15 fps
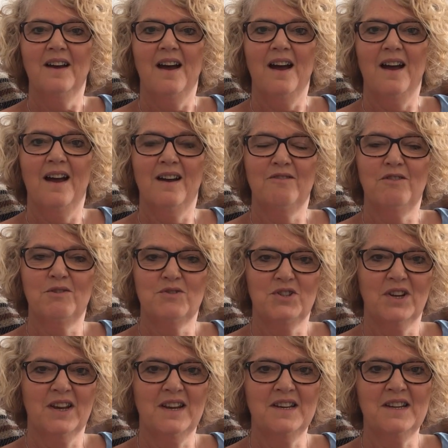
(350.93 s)
a roast
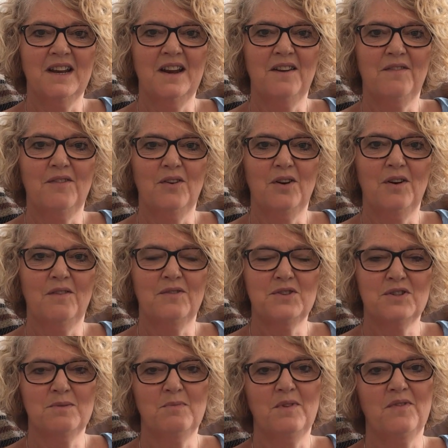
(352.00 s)
chicken dinner for
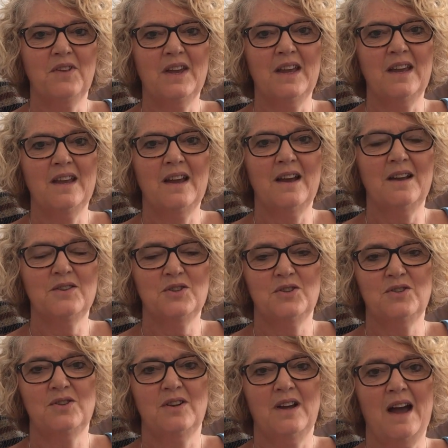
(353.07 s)
some of the
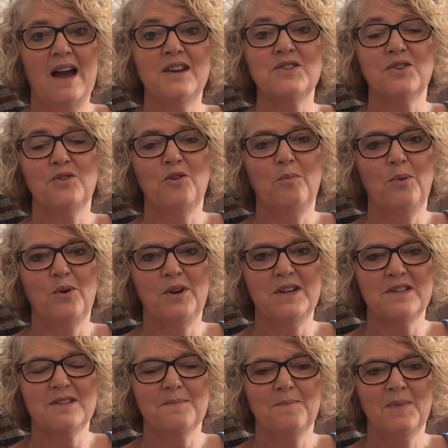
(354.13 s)
high school
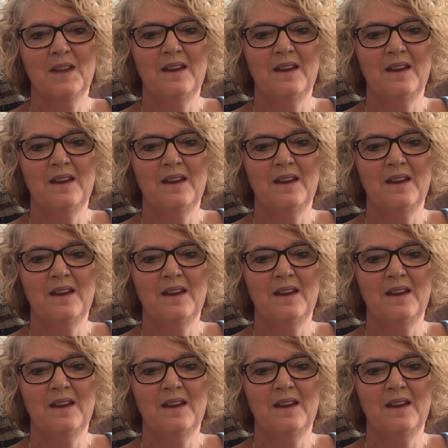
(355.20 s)
boys.